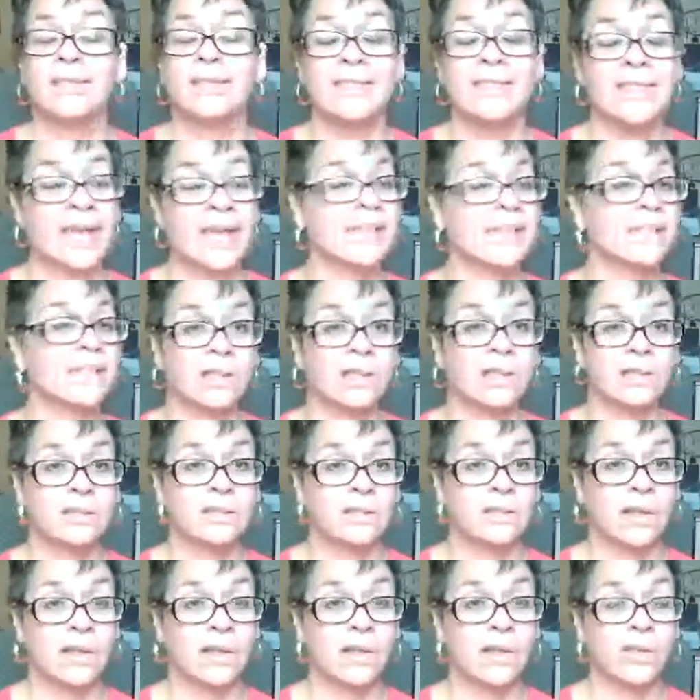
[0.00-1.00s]
That's
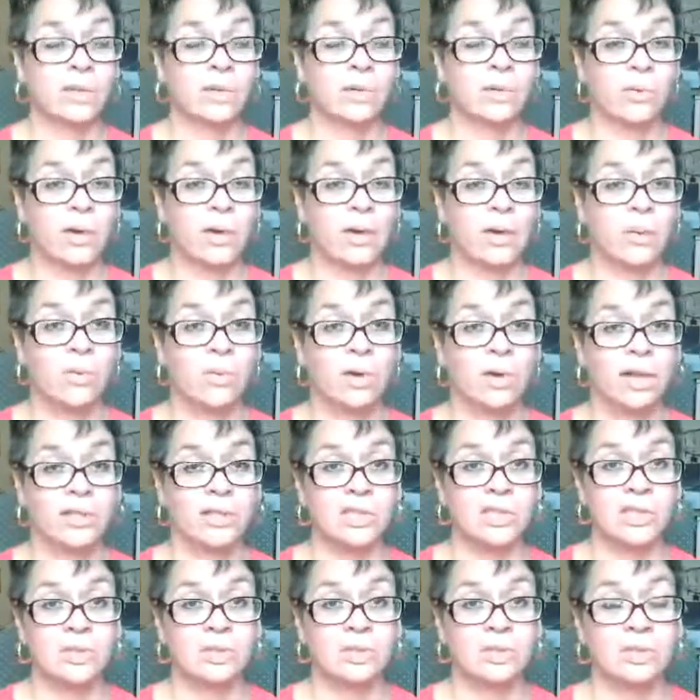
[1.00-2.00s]
another great
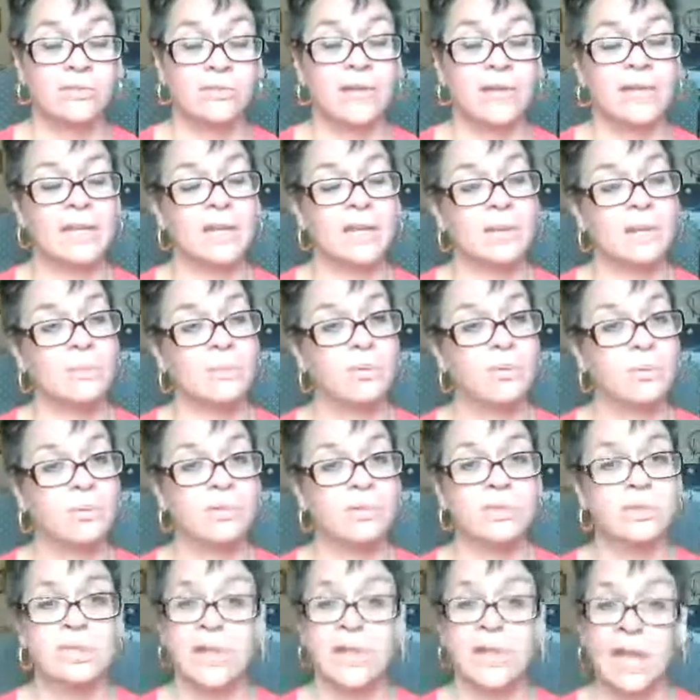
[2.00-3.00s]
one too, to find any
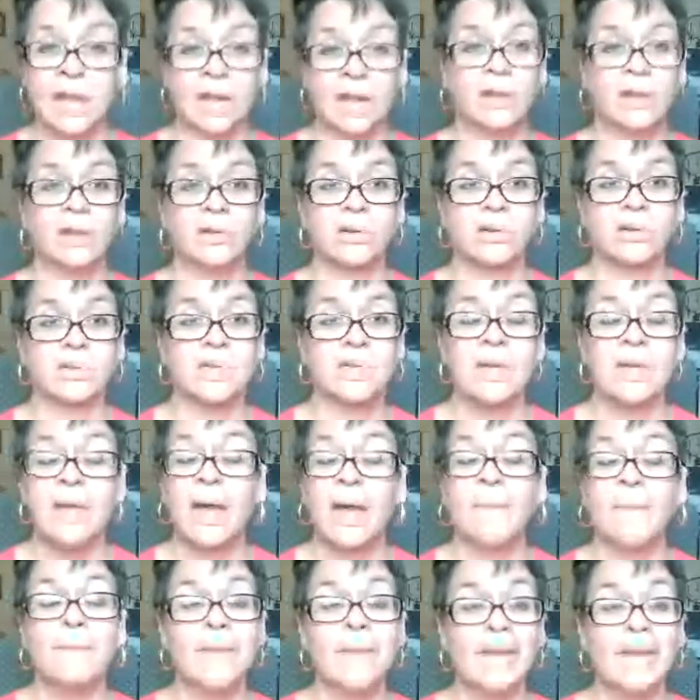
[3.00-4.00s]
boo-boos and errors.
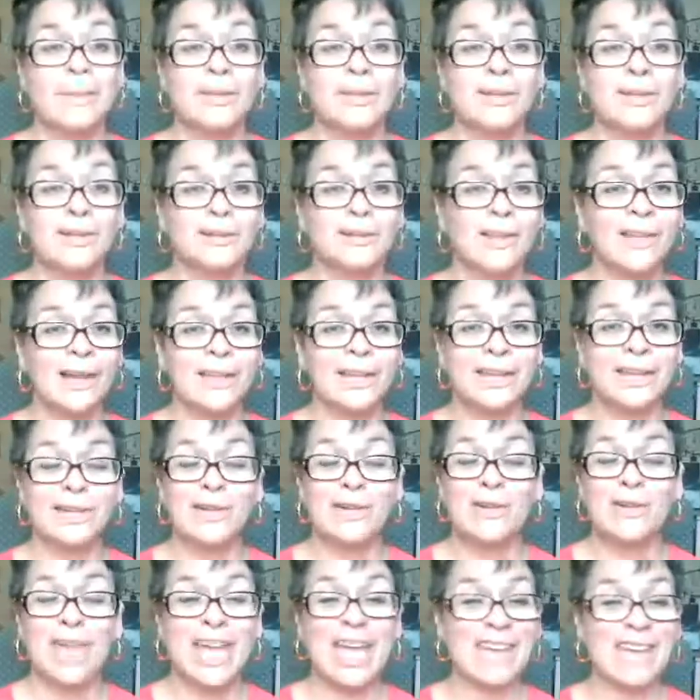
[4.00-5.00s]
Maybe you're lucky and
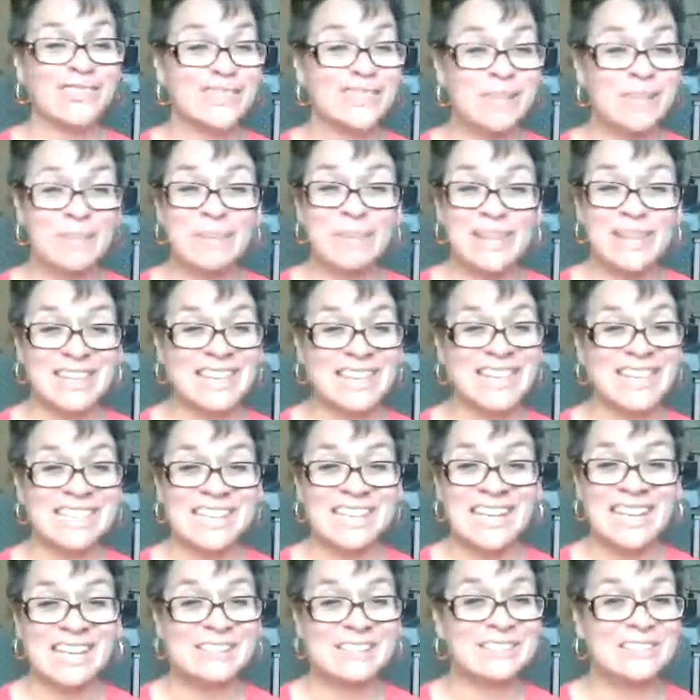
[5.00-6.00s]
you have somebody that's
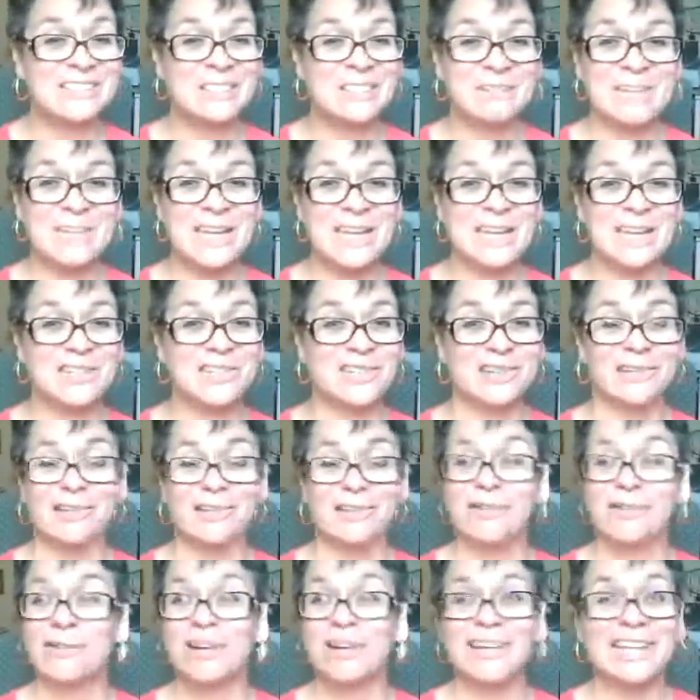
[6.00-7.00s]
an English major
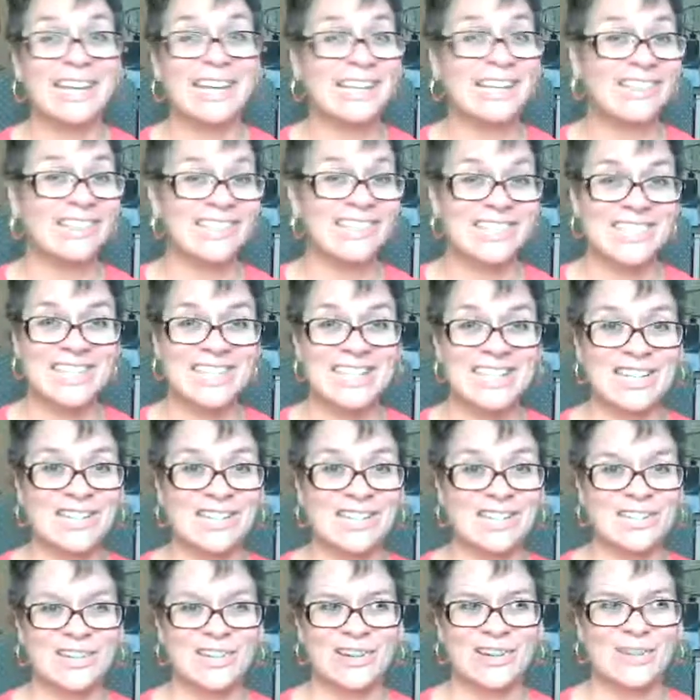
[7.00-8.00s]
or an English
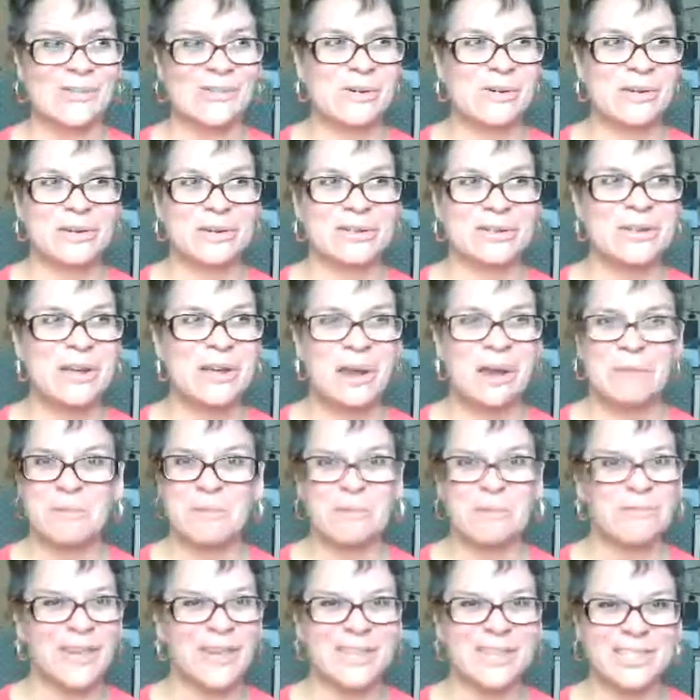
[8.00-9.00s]
teacher or a
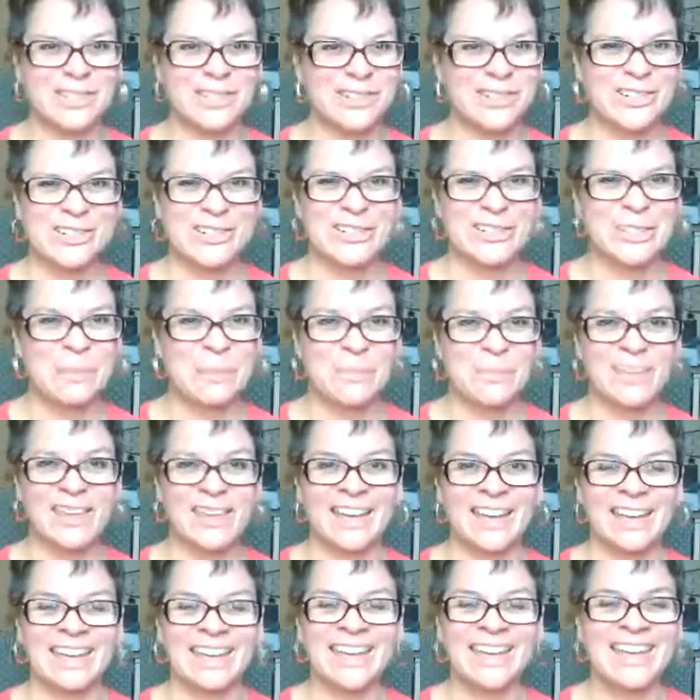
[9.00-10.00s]
professor or
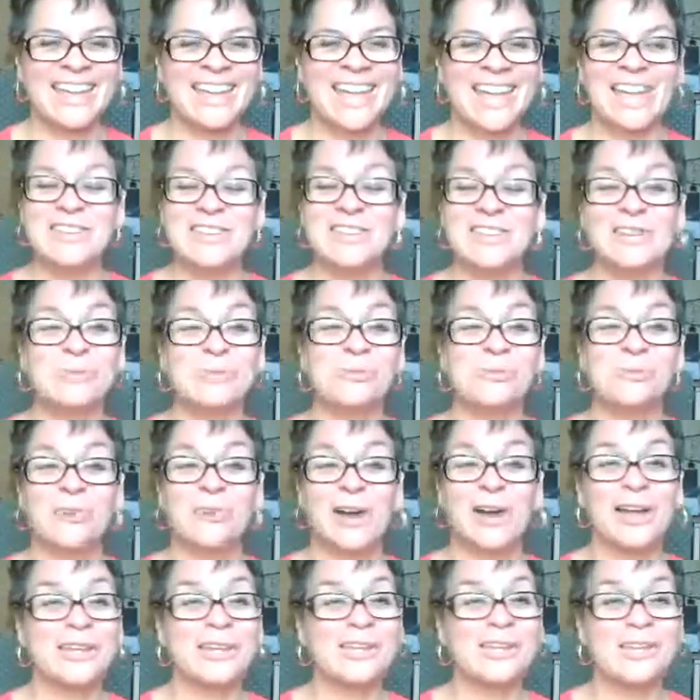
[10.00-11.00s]
something, and you can
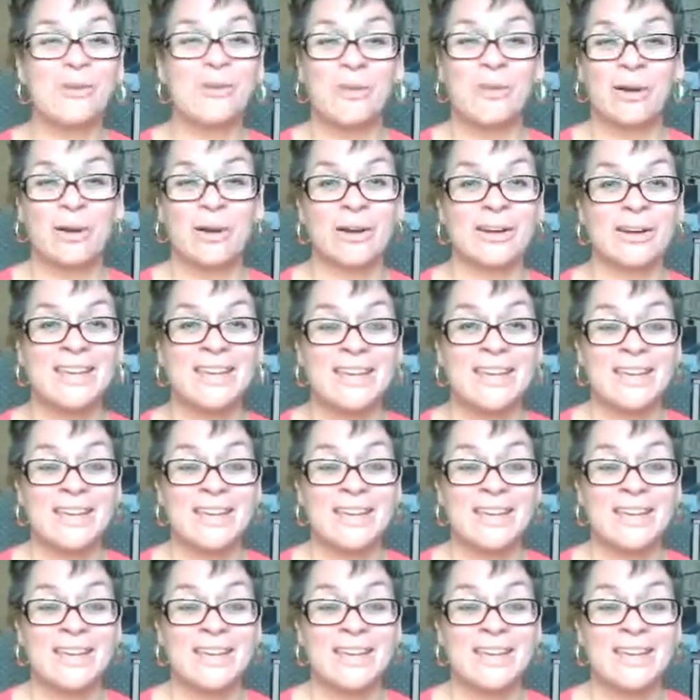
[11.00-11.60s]
run your